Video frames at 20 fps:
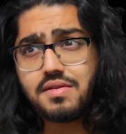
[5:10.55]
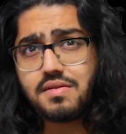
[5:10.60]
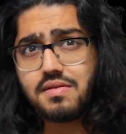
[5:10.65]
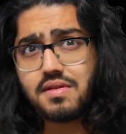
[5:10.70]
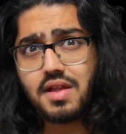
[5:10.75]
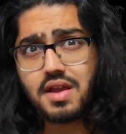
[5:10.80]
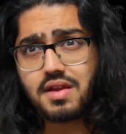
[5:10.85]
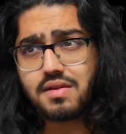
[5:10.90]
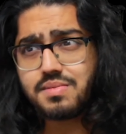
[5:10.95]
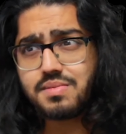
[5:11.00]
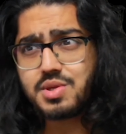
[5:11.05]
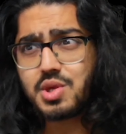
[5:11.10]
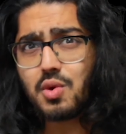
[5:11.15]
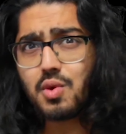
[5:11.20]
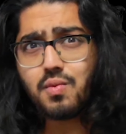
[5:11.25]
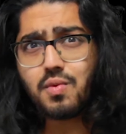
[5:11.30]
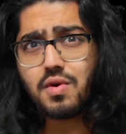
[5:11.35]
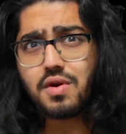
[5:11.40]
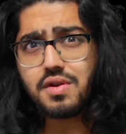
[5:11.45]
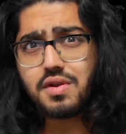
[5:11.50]
Like, so
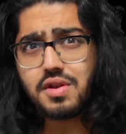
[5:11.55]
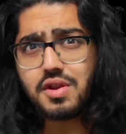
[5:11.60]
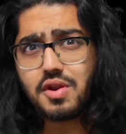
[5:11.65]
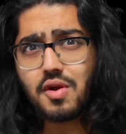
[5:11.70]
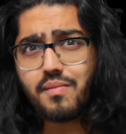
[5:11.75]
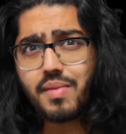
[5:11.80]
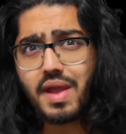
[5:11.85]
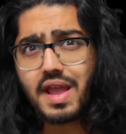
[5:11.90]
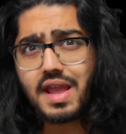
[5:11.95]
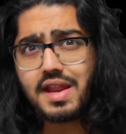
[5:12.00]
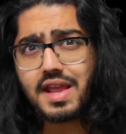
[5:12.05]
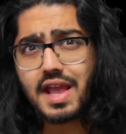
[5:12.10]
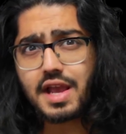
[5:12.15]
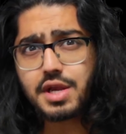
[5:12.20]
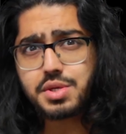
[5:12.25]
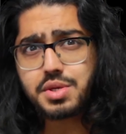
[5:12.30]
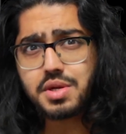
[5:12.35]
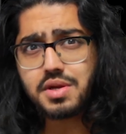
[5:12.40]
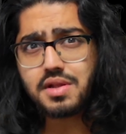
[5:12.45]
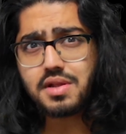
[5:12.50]
what? You don't pay any
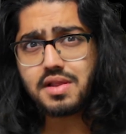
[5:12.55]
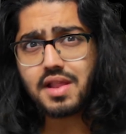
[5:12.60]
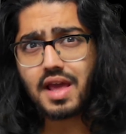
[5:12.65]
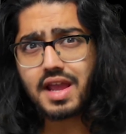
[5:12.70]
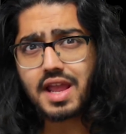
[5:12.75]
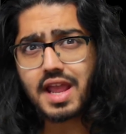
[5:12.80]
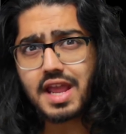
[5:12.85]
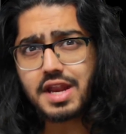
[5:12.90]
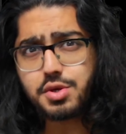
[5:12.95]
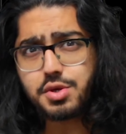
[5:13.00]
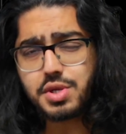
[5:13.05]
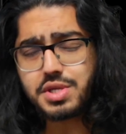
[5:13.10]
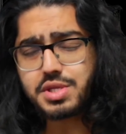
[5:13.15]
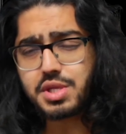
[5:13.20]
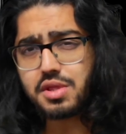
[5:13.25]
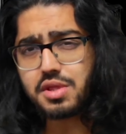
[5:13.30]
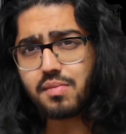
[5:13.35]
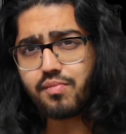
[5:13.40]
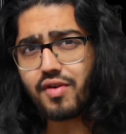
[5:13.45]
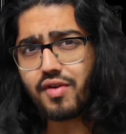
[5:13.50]
extra like interest
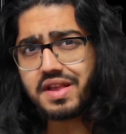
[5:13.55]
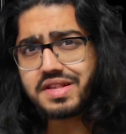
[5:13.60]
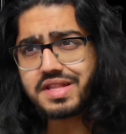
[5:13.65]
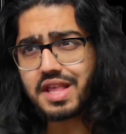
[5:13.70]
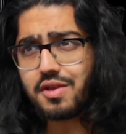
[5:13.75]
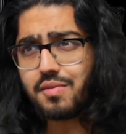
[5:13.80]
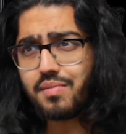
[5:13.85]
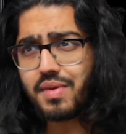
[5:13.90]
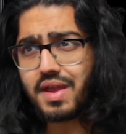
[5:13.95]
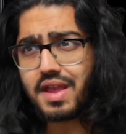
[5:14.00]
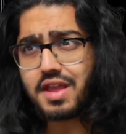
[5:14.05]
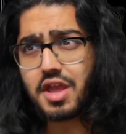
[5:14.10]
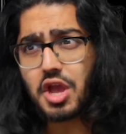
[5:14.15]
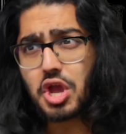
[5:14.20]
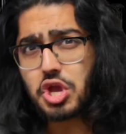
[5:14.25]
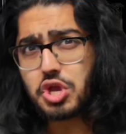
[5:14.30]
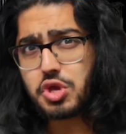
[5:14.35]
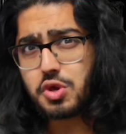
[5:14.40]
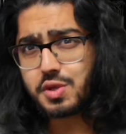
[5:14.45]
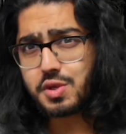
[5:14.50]
on the price that you pay.
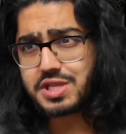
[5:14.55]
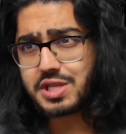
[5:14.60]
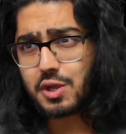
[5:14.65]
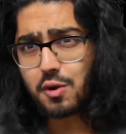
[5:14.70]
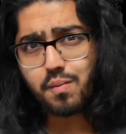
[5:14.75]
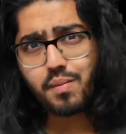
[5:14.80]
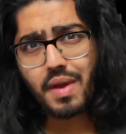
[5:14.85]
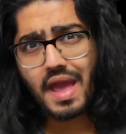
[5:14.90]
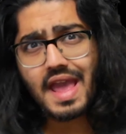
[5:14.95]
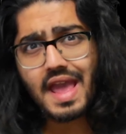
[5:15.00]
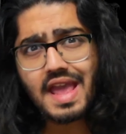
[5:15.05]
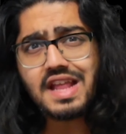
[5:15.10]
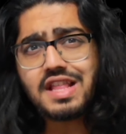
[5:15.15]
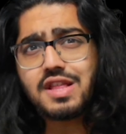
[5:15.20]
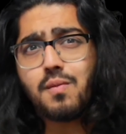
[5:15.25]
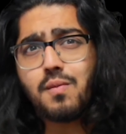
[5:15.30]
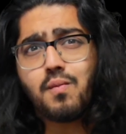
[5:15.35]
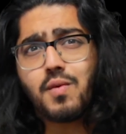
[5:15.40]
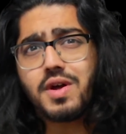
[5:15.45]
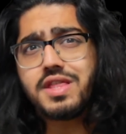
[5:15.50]
You're still paying
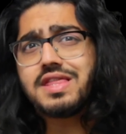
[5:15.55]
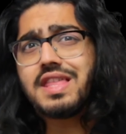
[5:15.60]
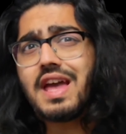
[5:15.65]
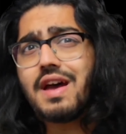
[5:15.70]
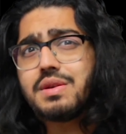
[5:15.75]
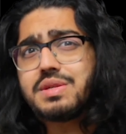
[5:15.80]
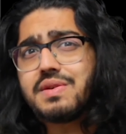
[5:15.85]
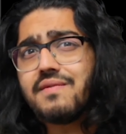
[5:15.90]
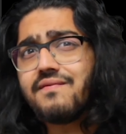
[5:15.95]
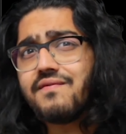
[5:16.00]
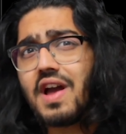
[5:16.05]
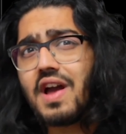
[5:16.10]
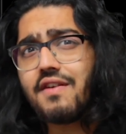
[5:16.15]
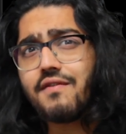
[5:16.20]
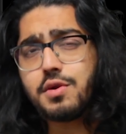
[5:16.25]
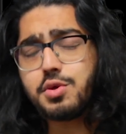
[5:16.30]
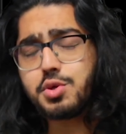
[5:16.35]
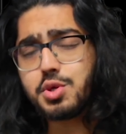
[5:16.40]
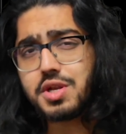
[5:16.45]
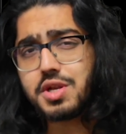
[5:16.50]
them
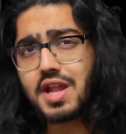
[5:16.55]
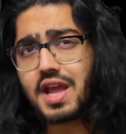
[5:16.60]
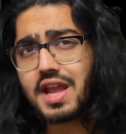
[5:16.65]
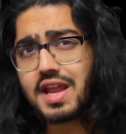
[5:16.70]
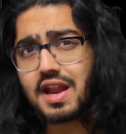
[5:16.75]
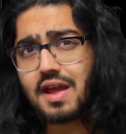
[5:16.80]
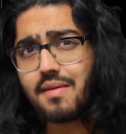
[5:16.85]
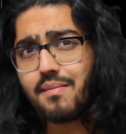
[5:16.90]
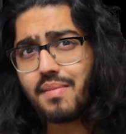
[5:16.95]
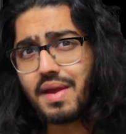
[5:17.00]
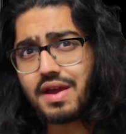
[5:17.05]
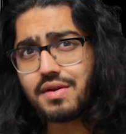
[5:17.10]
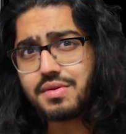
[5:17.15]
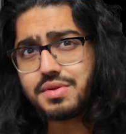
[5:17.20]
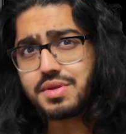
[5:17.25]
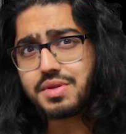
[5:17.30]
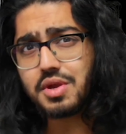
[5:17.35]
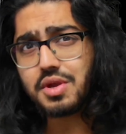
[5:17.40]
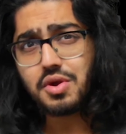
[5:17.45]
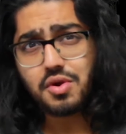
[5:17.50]

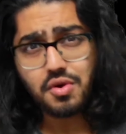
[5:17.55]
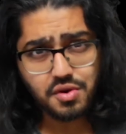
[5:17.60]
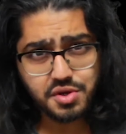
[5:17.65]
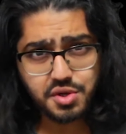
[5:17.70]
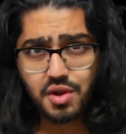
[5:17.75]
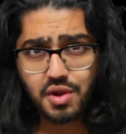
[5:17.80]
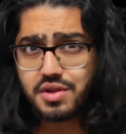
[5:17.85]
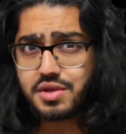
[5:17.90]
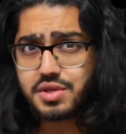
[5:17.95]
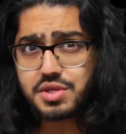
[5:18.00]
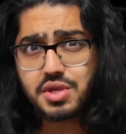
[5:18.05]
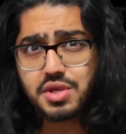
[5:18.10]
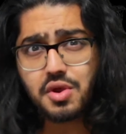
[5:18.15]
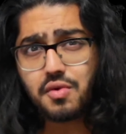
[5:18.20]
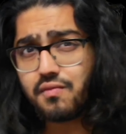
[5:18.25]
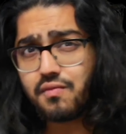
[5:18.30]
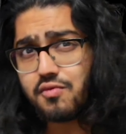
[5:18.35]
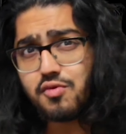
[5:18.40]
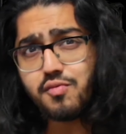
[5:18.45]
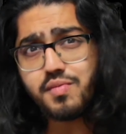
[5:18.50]
£1,599, dollars,
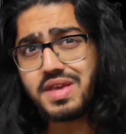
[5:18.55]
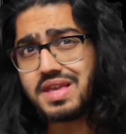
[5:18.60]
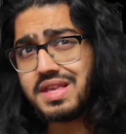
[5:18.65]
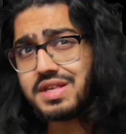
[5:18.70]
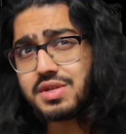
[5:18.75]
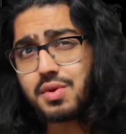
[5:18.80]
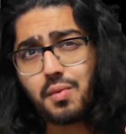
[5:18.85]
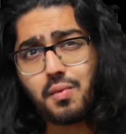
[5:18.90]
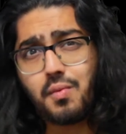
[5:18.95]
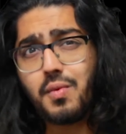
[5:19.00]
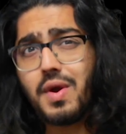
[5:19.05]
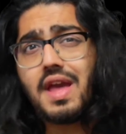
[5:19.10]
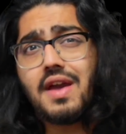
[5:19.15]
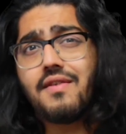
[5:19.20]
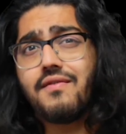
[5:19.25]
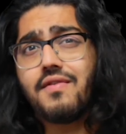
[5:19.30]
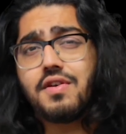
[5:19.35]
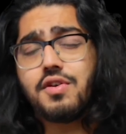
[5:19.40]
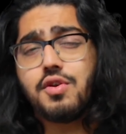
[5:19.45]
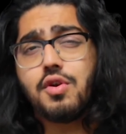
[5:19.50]
rupees,
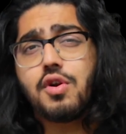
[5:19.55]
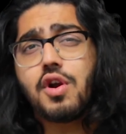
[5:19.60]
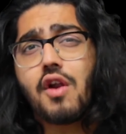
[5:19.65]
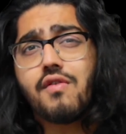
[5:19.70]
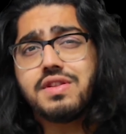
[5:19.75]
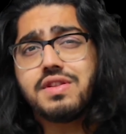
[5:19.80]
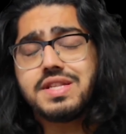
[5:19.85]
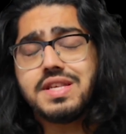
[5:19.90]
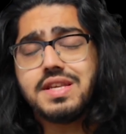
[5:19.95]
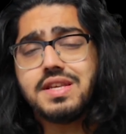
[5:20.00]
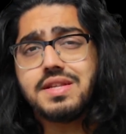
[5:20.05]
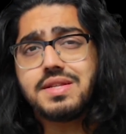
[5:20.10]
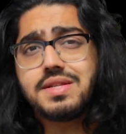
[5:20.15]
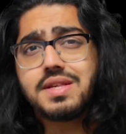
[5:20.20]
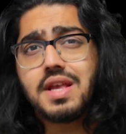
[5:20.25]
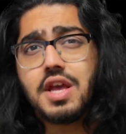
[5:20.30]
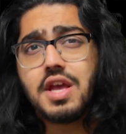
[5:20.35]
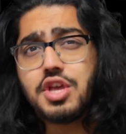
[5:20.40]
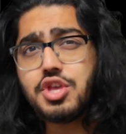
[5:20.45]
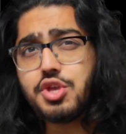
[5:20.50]
whatever your currency
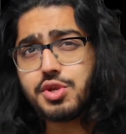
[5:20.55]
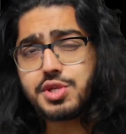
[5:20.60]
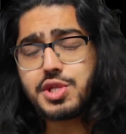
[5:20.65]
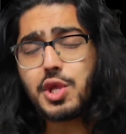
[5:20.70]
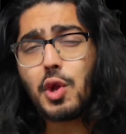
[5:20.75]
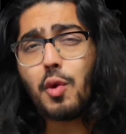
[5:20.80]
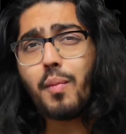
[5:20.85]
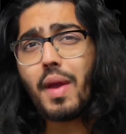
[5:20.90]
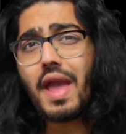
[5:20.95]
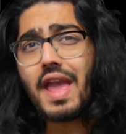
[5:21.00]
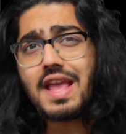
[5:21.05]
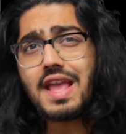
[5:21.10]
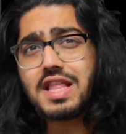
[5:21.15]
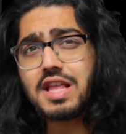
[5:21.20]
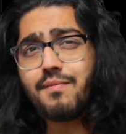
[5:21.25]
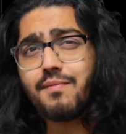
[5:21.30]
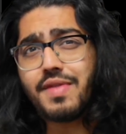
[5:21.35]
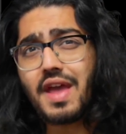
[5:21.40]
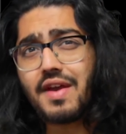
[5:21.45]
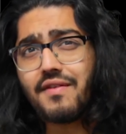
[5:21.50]
is. You're still paying
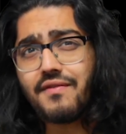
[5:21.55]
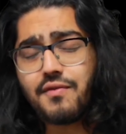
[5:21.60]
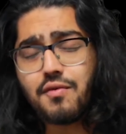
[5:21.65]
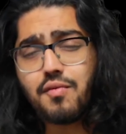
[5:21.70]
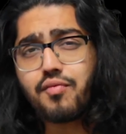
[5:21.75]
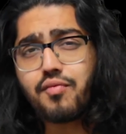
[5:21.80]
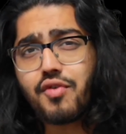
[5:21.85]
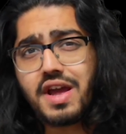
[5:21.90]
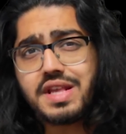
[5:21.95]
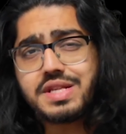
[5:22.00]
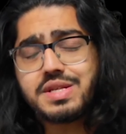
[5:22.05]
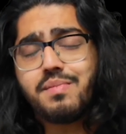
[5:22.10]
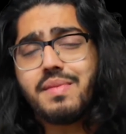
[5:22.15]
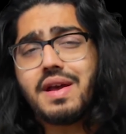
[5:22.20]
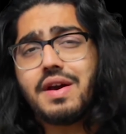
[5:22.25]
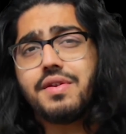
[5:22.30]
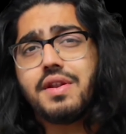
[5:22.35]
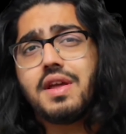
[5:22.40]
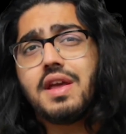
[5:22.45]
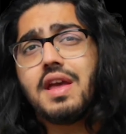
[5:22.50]
them that full price
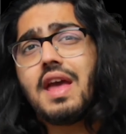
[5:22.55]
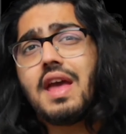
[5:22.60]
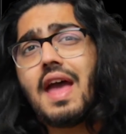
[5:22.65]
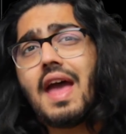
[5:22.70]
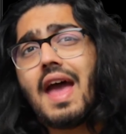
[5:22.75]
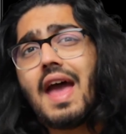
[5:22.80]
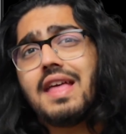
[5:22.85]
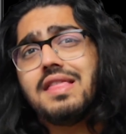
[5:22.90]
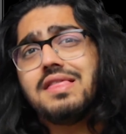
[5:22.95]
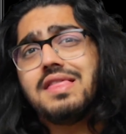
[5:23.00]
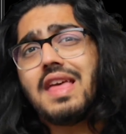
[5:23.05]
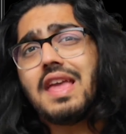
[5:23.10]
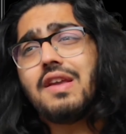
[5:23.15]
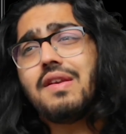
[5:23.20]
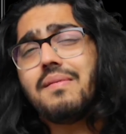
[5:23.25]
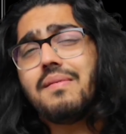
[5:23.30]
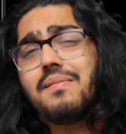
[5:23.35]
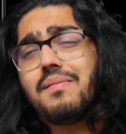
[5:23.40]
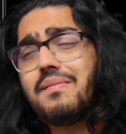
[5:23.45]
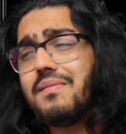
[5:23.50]
amount, and
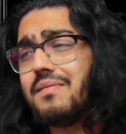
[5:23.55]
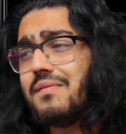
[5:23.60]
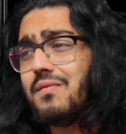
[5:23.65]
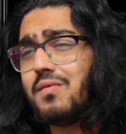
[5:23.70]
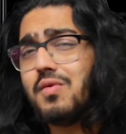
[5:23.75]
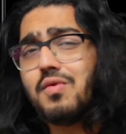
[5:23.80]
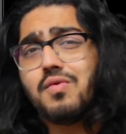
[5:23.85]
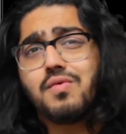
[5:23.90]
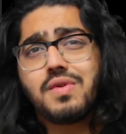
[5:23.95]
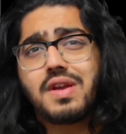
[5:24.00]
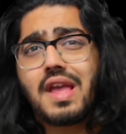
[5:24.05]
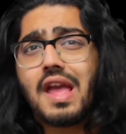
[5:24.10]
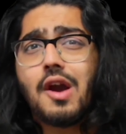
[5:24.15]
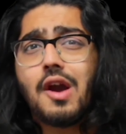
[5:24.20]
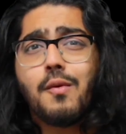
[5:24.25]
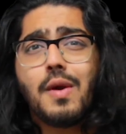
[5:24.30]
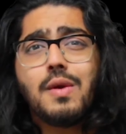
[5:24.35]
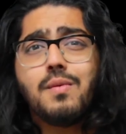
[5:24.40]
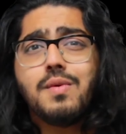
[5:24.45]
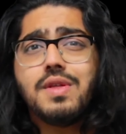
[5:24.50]
they will get
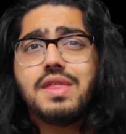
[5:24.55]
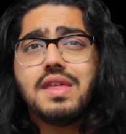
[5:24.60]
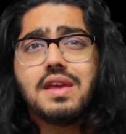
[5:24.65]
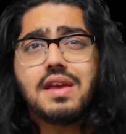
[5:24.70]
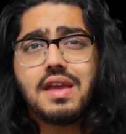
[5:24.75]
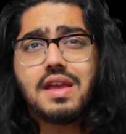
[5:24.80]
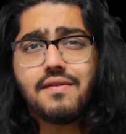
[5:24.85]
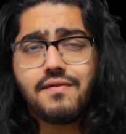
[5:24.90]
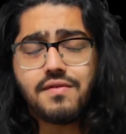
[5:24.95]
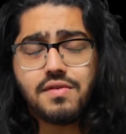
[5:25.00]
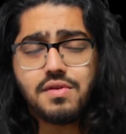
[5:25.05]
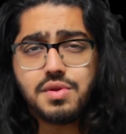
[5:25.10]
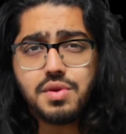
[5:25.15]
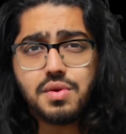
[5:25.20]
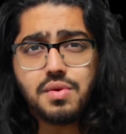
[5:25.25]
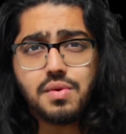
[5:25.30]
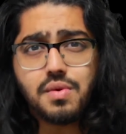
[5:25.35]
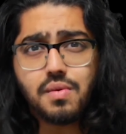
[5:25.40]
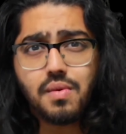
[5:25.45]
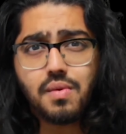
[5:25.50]
away with it if you
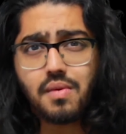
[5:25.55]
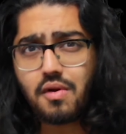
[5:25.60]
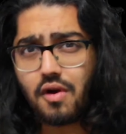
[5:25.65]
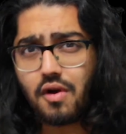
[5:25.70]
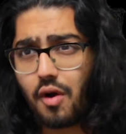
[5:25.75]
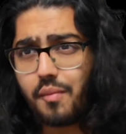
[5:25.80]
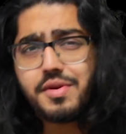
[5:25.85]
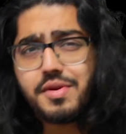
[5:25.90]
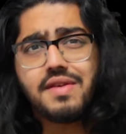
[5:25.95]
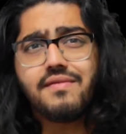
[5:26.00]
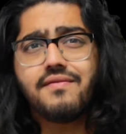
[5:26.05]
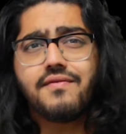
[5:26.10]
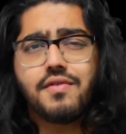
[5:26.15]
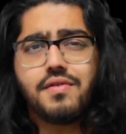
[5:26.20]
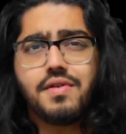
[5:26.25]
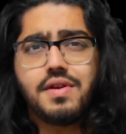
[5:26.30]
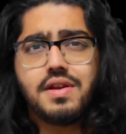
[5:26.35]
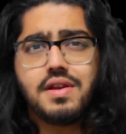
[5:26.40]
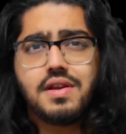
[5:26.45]
do opt in for it.